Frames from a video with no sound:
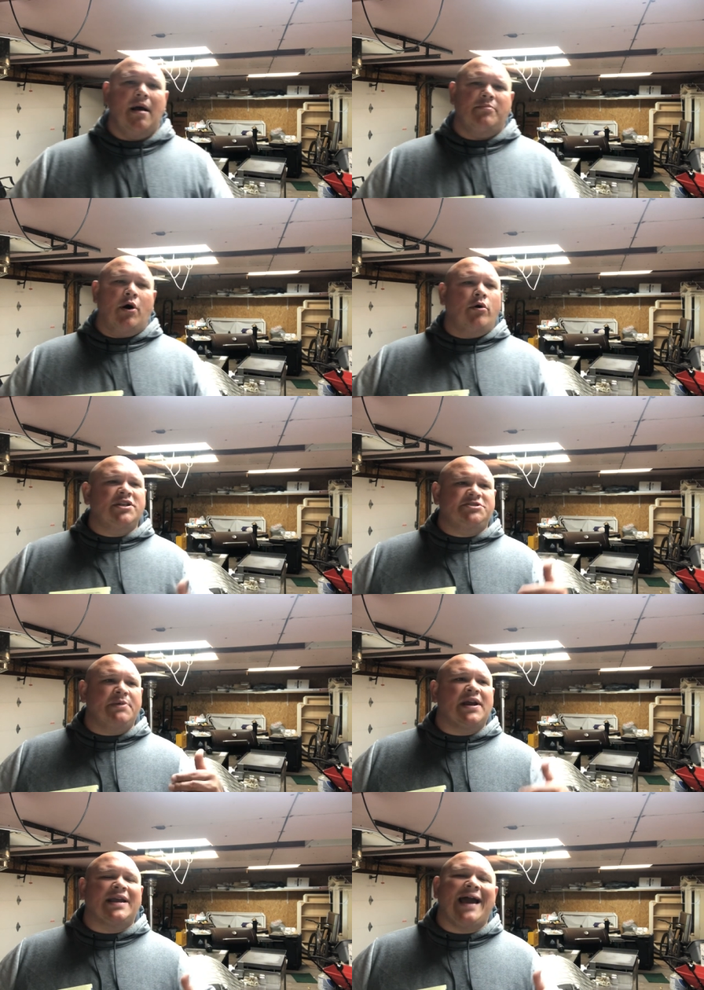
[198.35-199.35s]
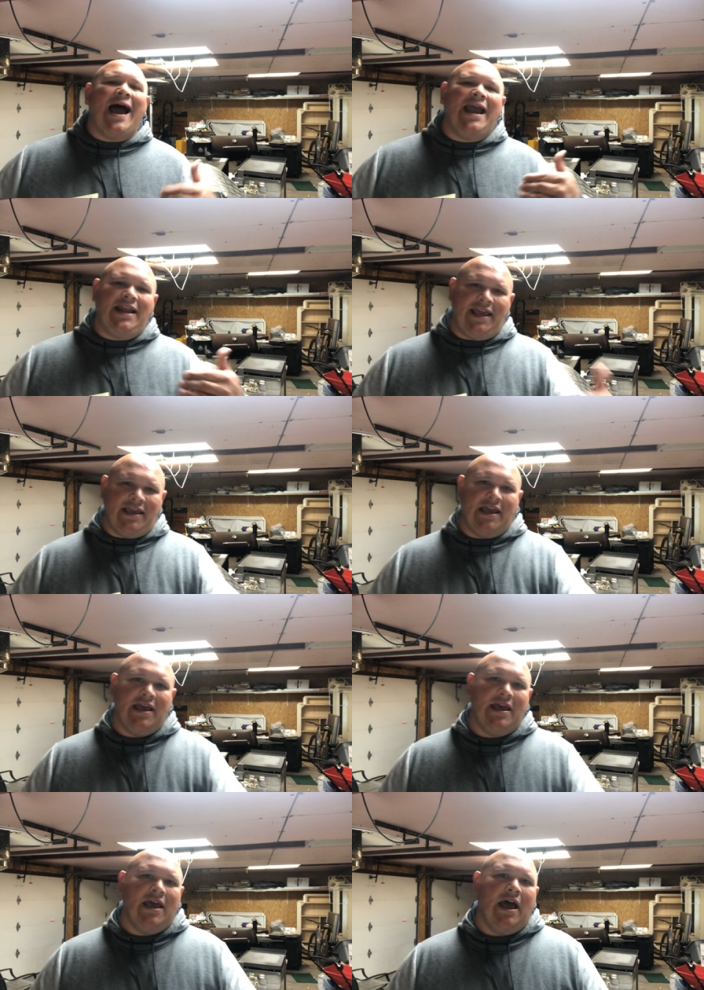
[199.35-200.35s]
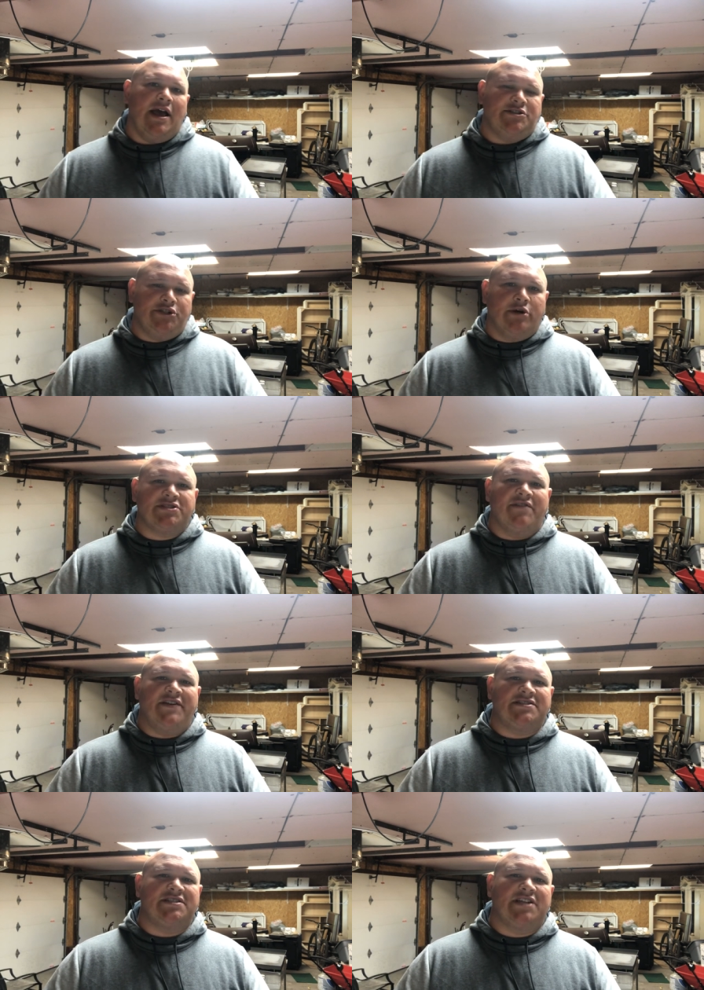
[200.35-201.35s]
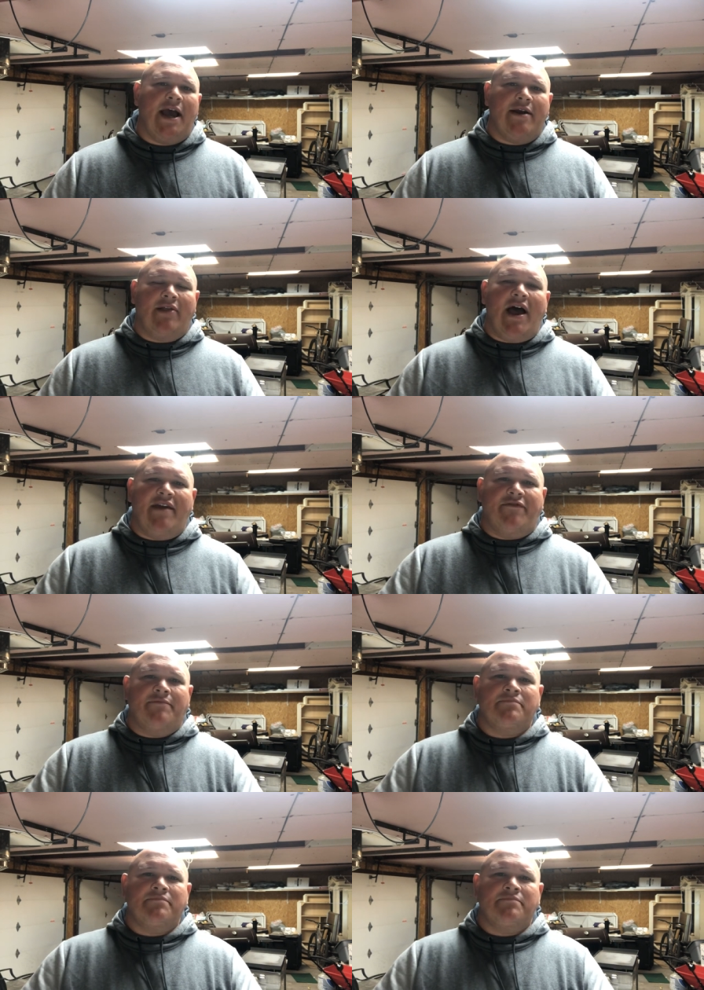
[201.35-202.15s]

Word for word: The Holy Spirit guiding uh, Joseph his entire life.